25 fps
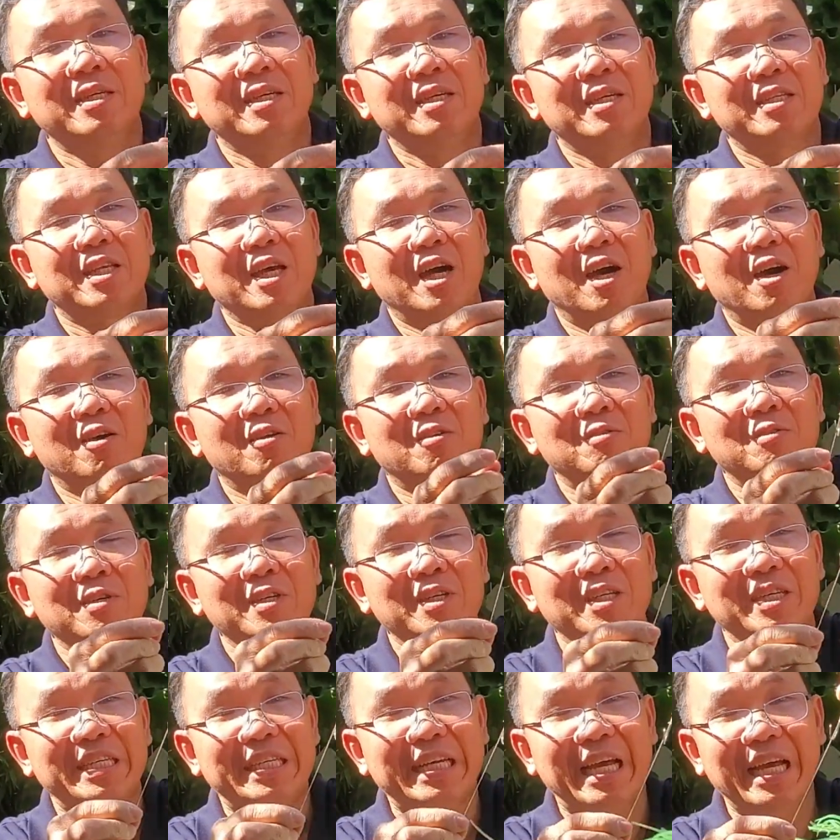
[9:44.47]
So
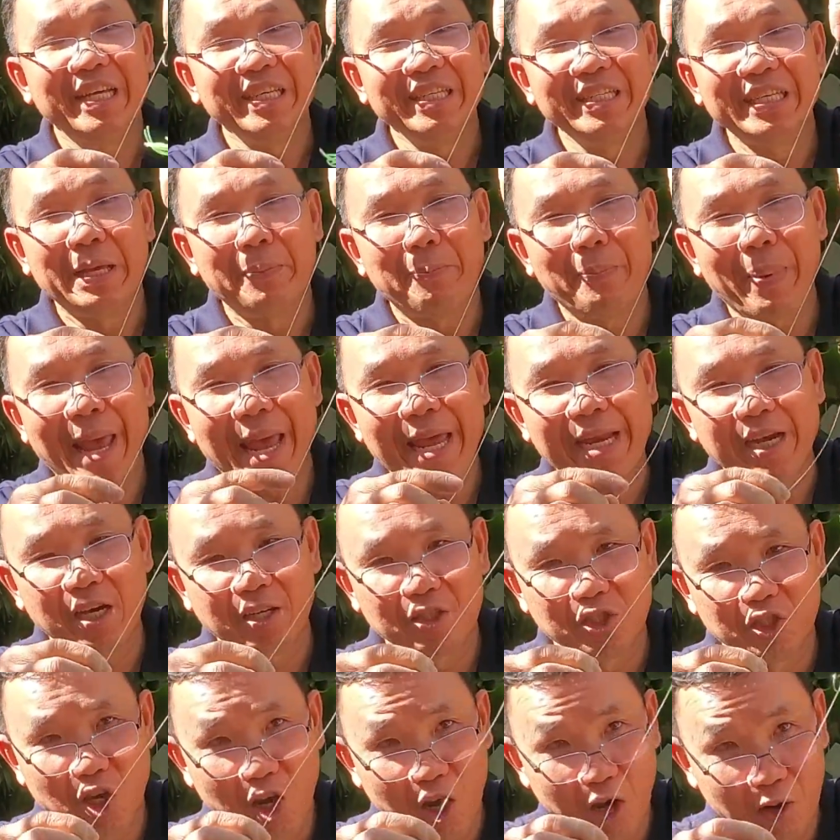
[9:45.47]
it depends
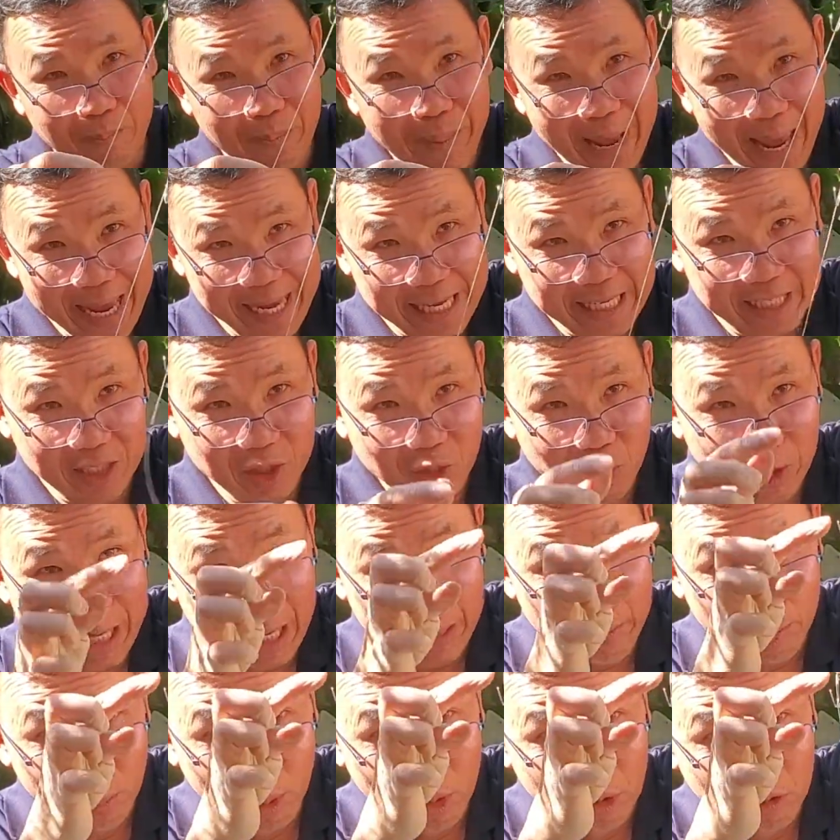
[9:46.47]
on your bait. You
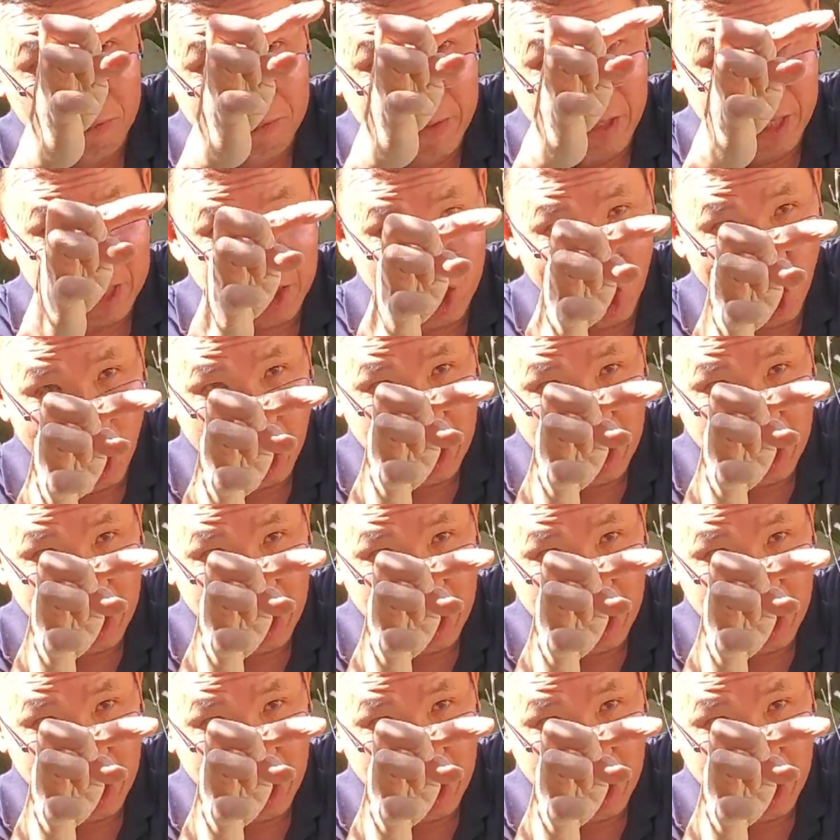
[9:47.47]
can move this hook